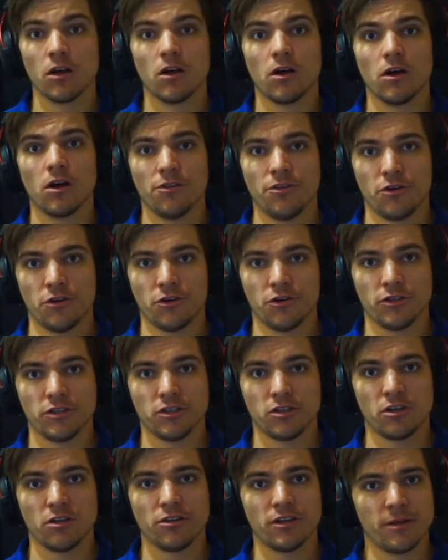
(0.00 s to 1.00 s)
On the earnings
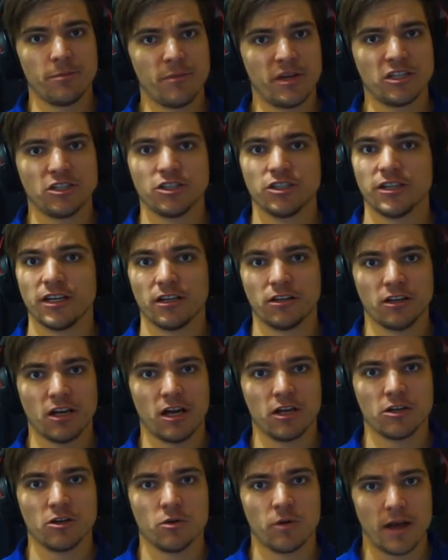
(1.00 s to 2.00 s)
call, they mentioned
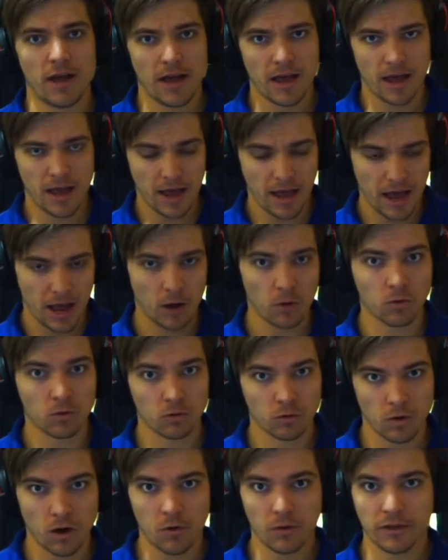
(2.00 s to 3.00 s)
Elgato
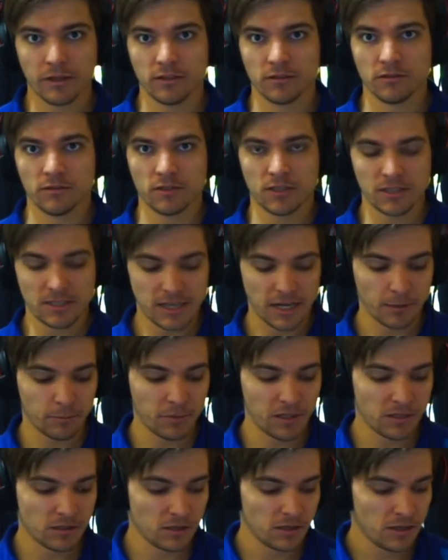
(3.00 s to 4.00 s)
outgrowing the
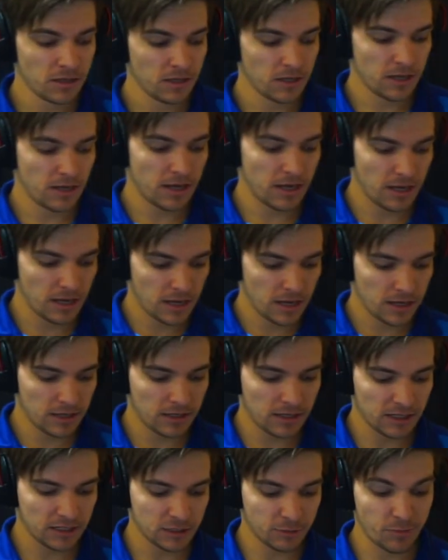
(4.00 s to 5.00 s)
segment and
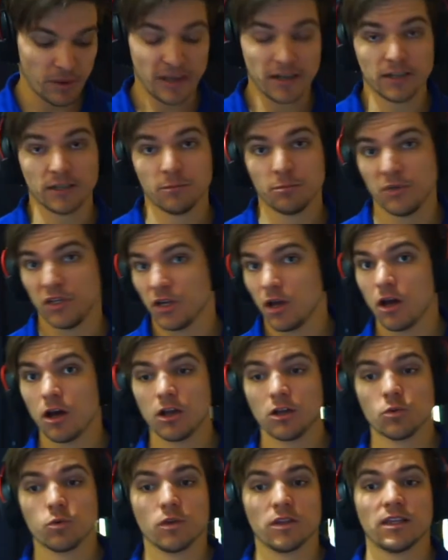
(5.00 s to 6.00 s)
expanding
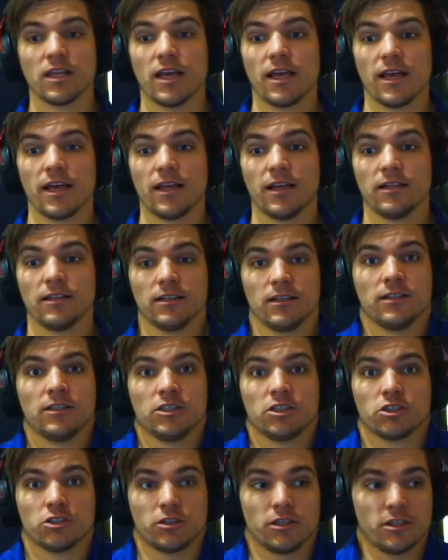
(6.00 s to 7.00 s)
beyond what they had
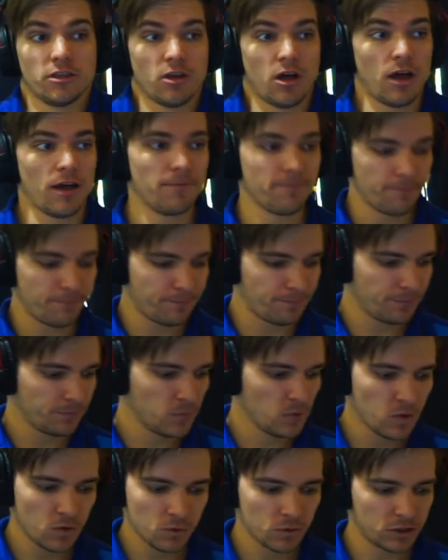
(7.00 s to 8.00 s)
initially thought,
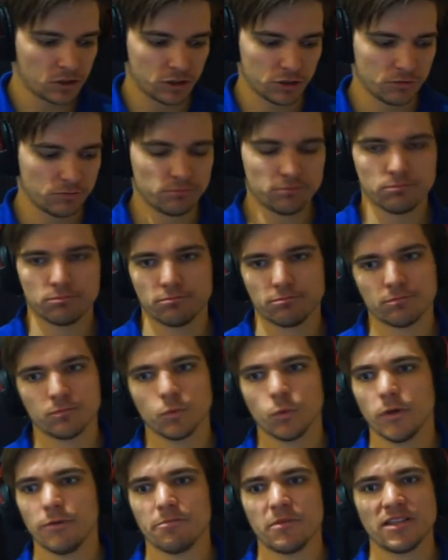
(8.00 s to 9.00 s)
which
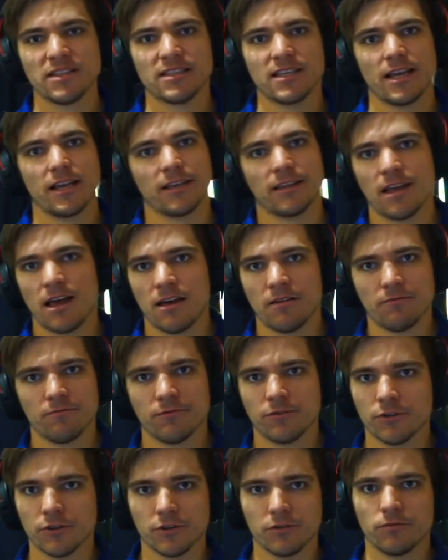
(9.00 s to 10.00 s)
we've been saying that
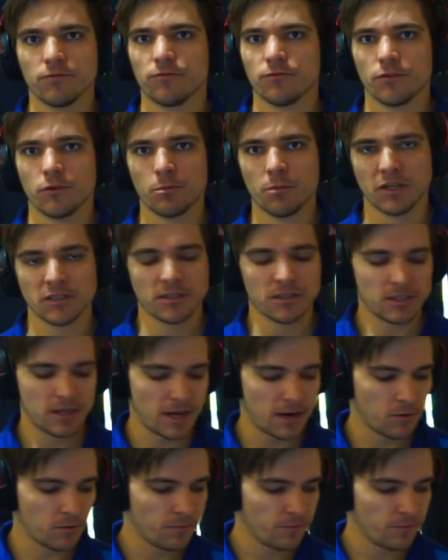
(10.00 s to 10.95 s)
for months now.